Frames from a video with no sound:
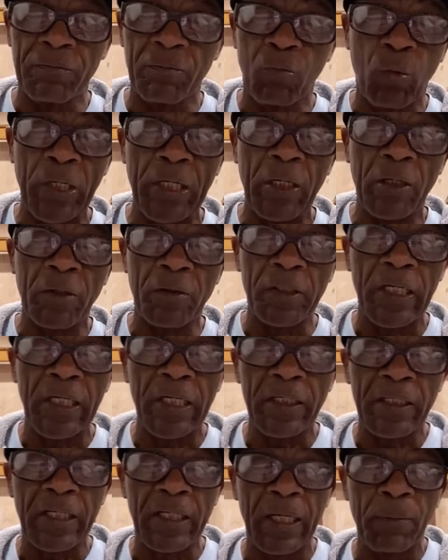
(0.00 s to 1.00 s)
we don't
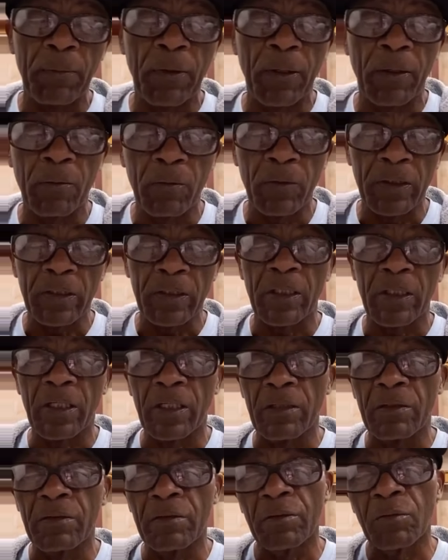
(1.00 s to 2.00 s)
need to keep up with
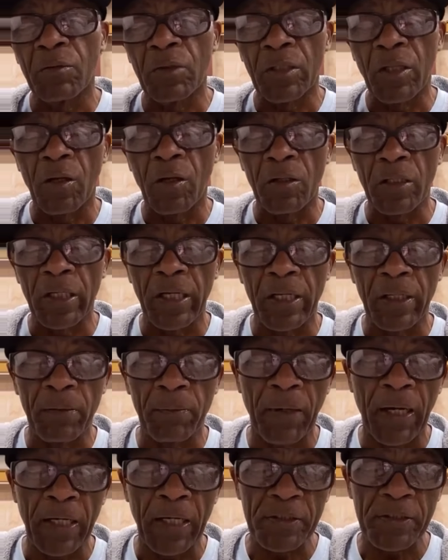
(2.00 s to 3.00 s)
all the other
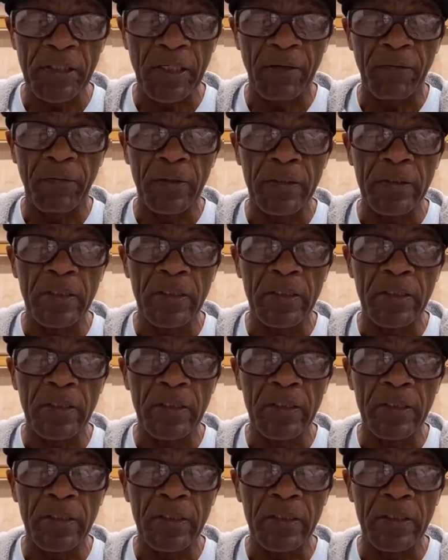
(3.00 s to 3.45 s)
box Chevys.